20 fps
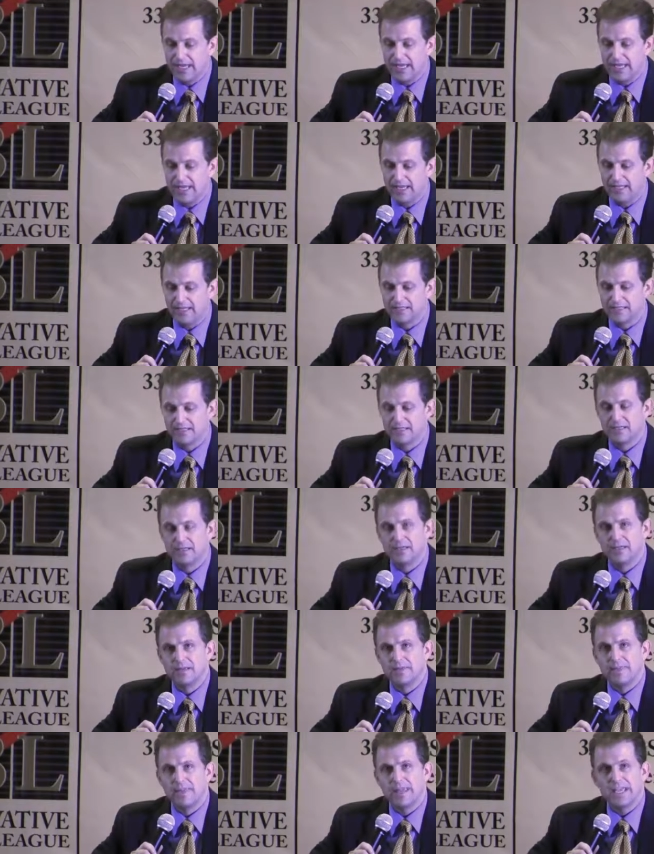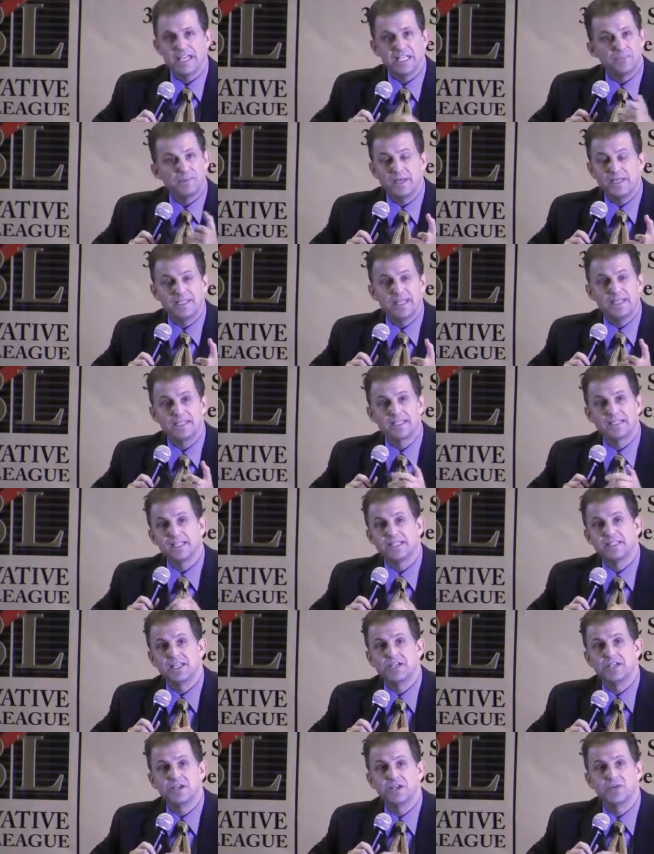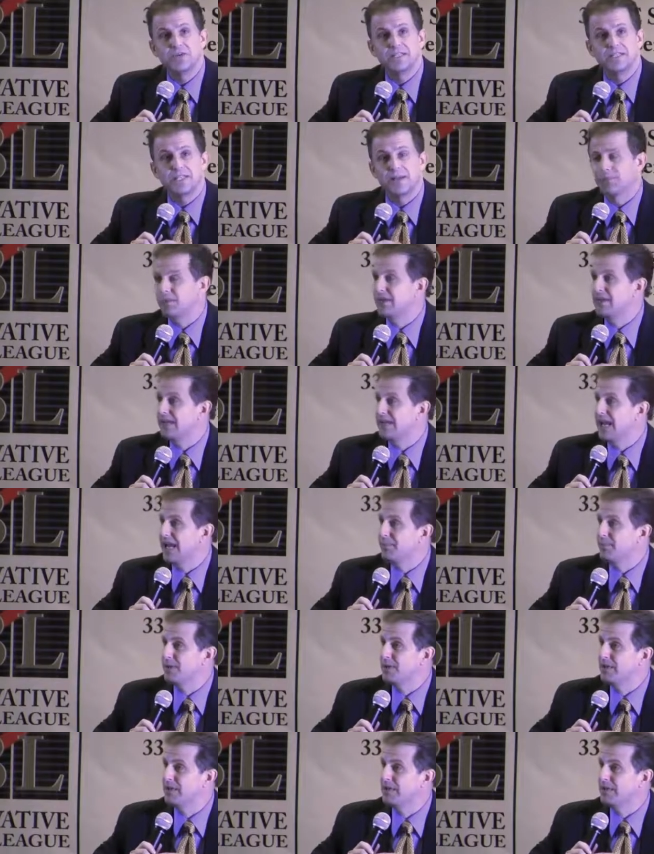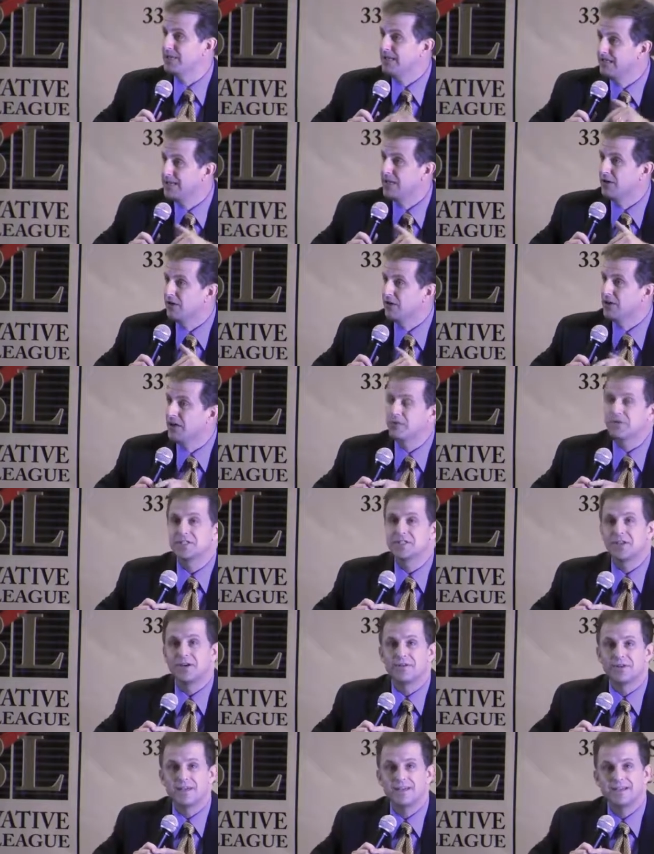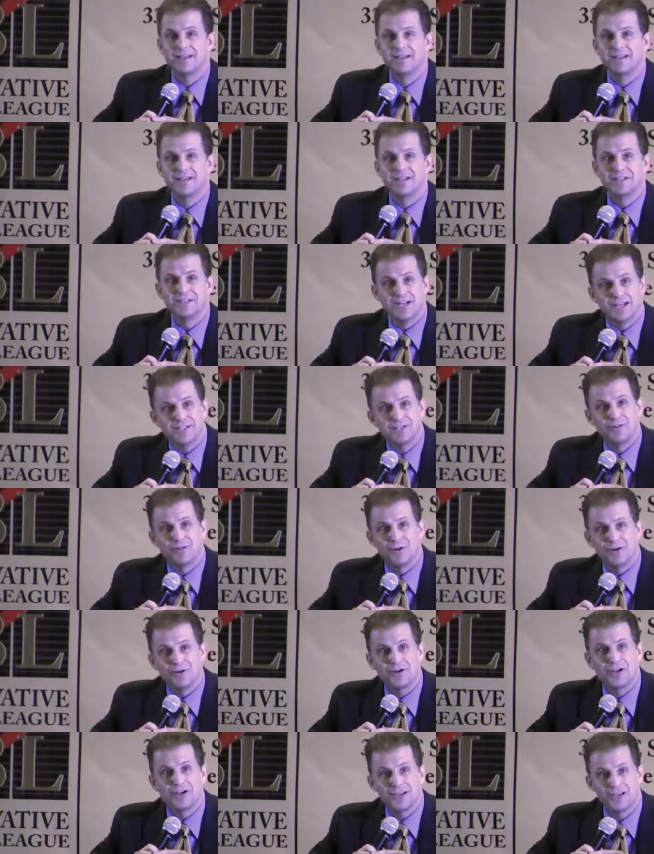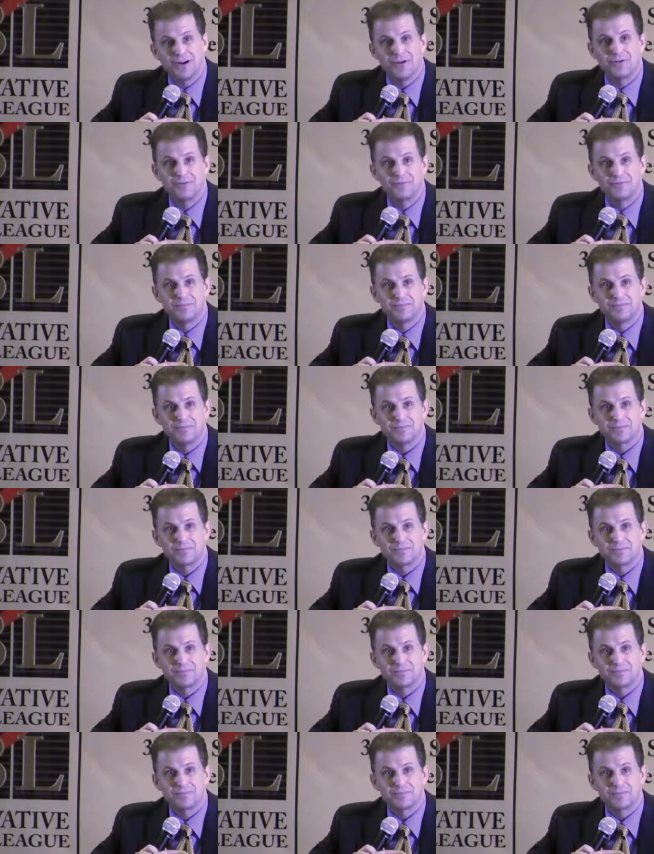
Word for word: And S B ten sixty-two is something that happened here in Arizona not too long ago.